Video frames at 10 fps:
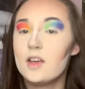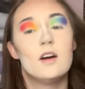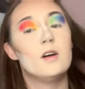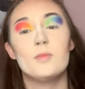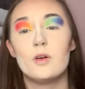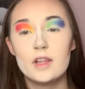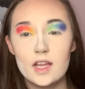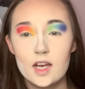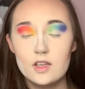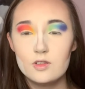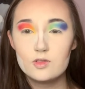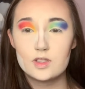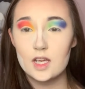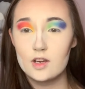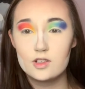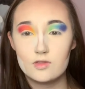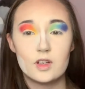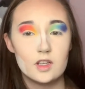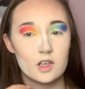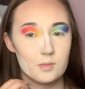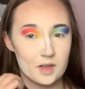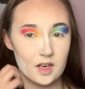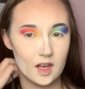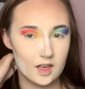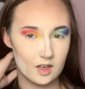The one that I used was actually really good at blending.